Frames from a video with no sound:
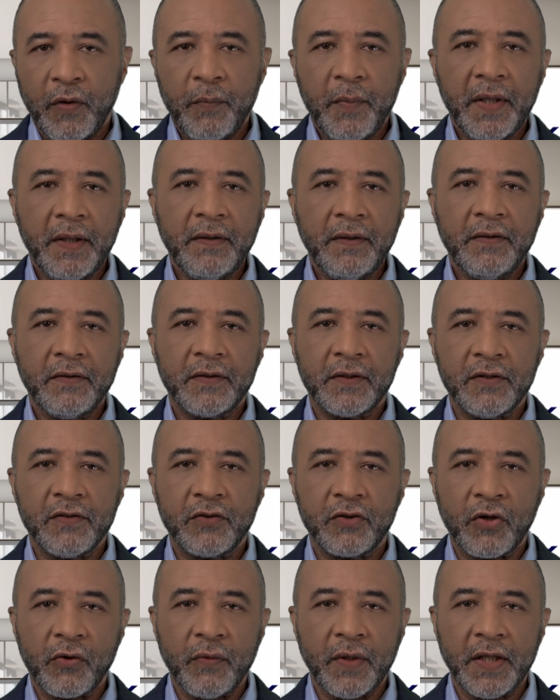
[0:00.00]

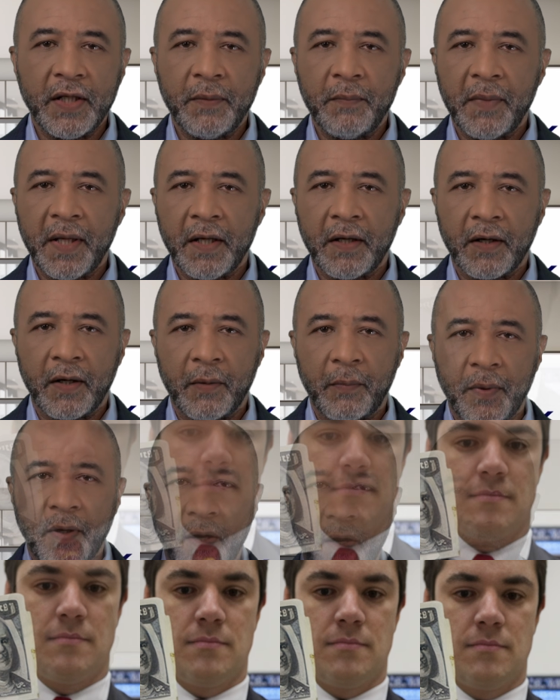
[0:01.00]
Remittances currently make
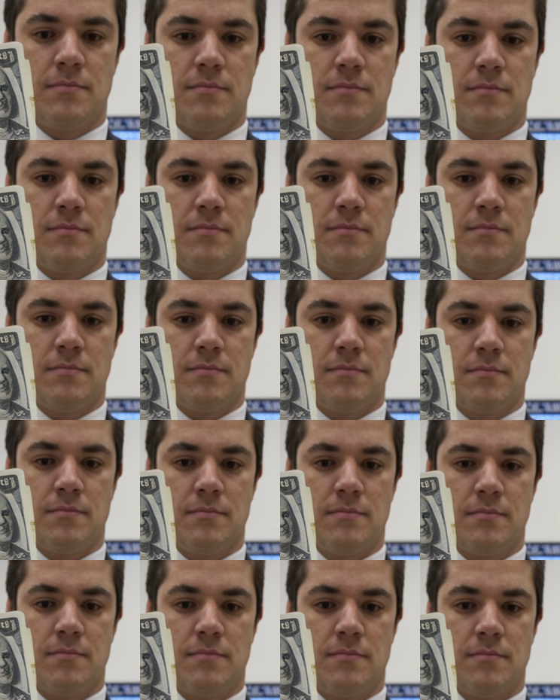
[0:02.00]
up approximately
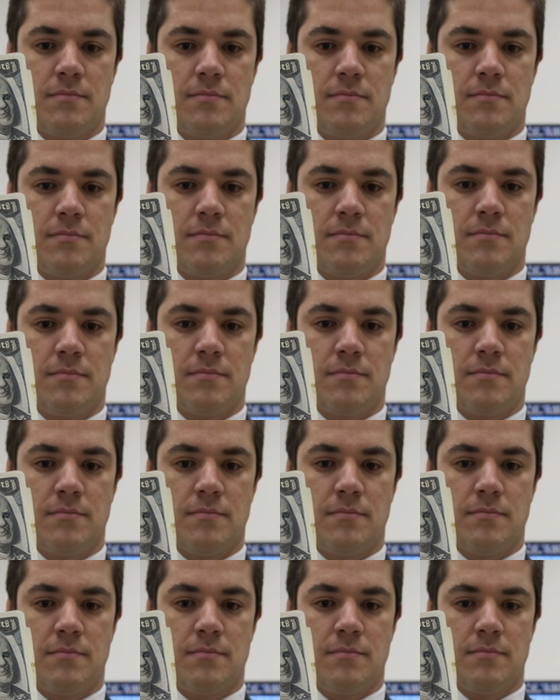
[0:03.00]
9% of the
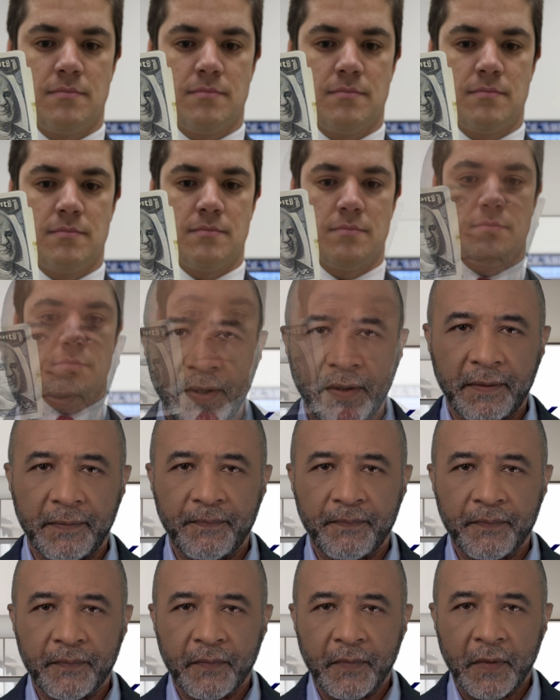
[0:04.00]
Dominican economy.
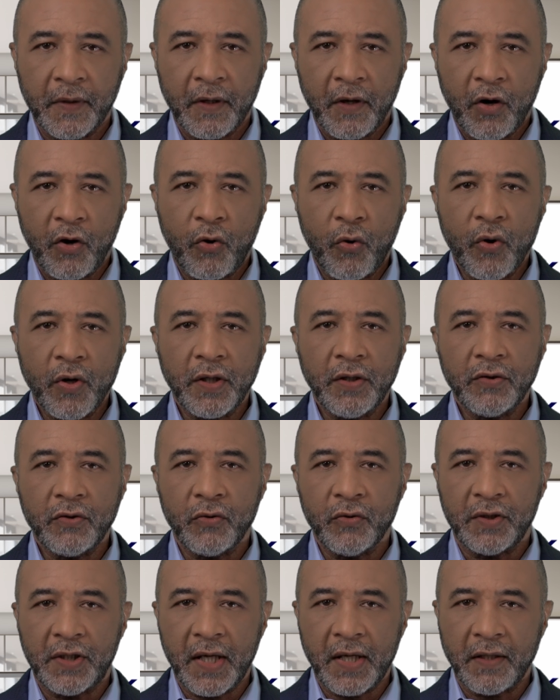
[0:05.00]
According
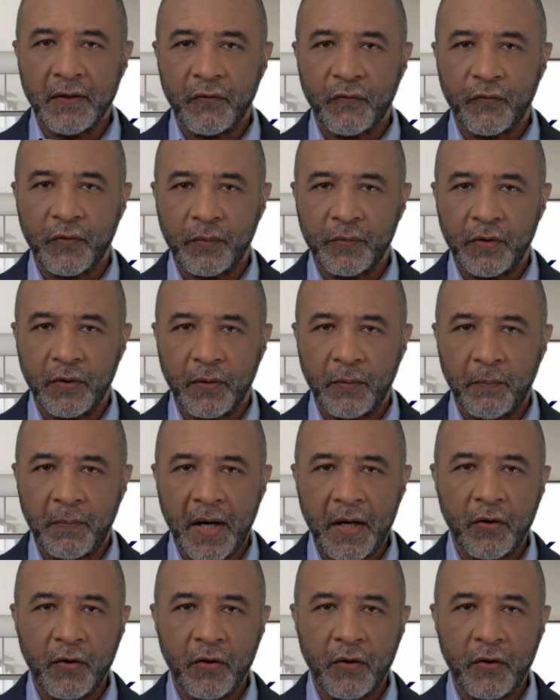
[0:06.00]
to data from the